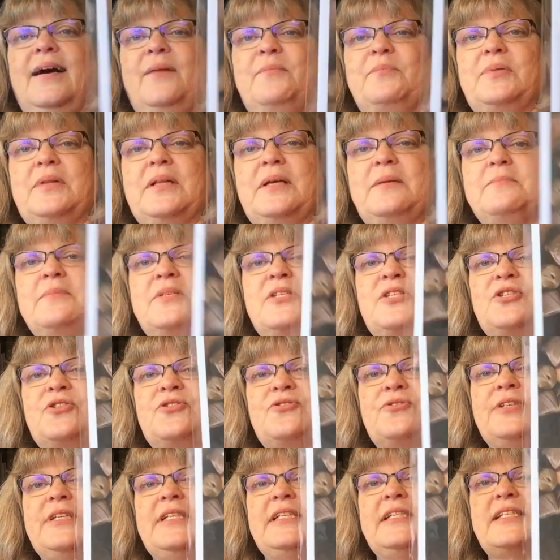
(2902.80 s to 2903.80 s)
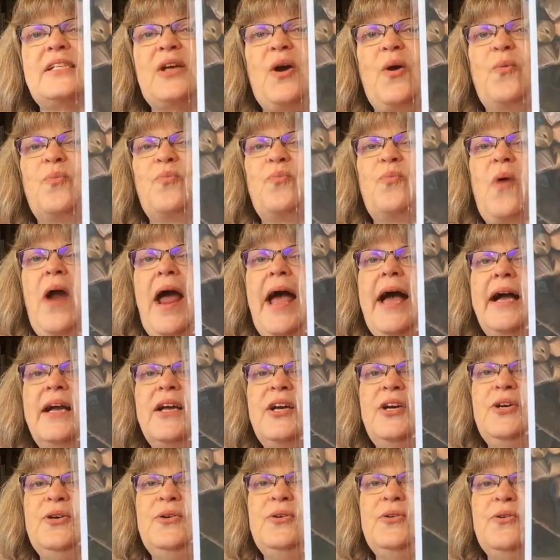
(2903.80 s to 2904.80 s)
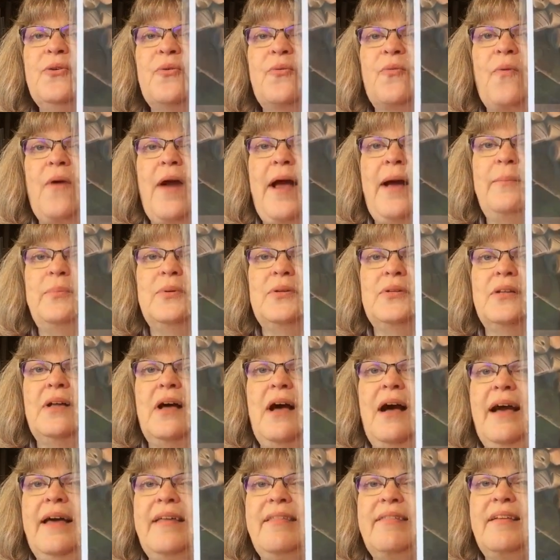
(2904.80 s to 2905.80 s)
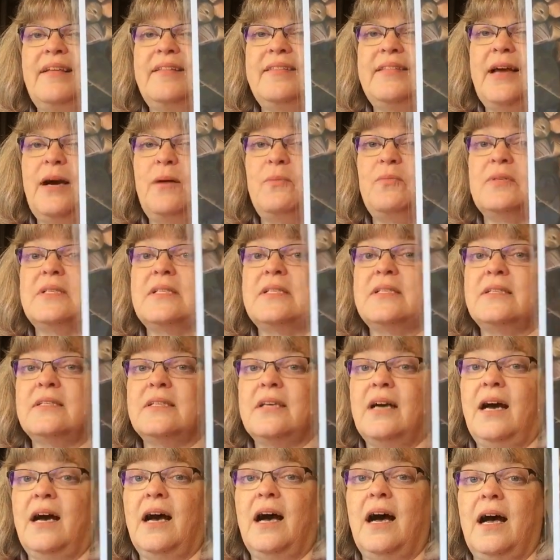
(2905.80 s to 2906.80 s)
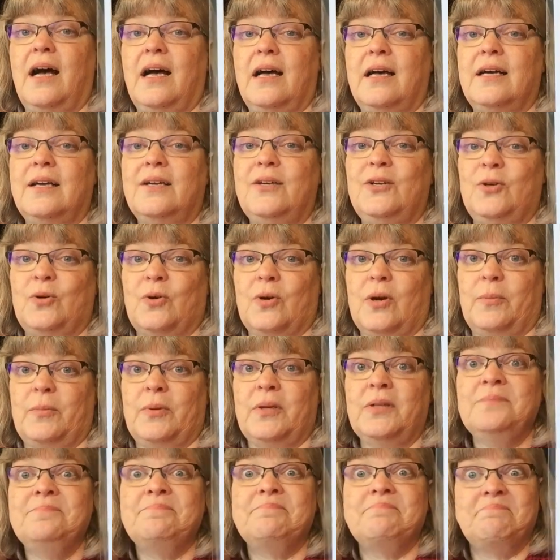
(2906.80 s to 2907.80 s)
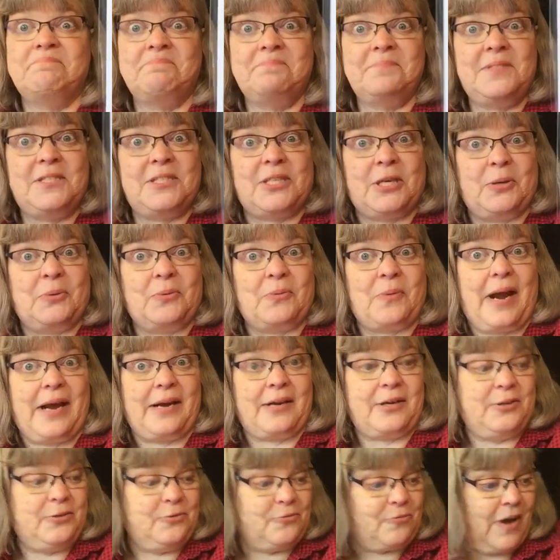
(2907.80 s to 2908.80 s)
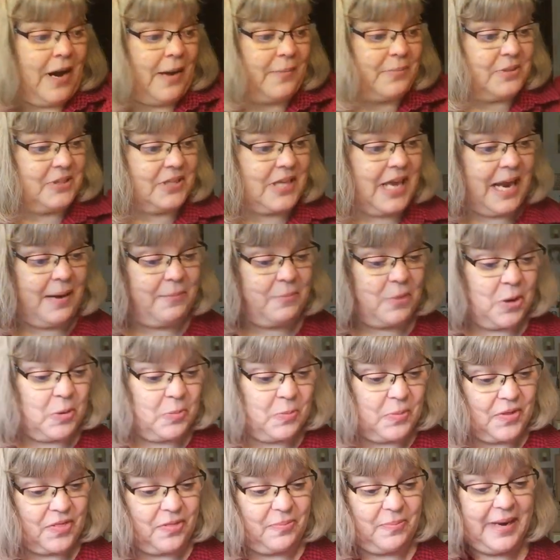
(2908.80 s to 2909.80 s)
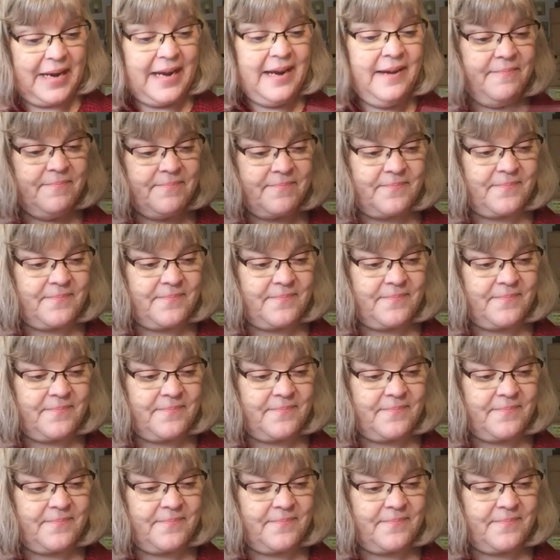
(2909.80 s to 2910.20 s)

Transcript: Plum Street's Raccoon Rabble. I thought that was adorable. So Raccoon Rabble came home with me.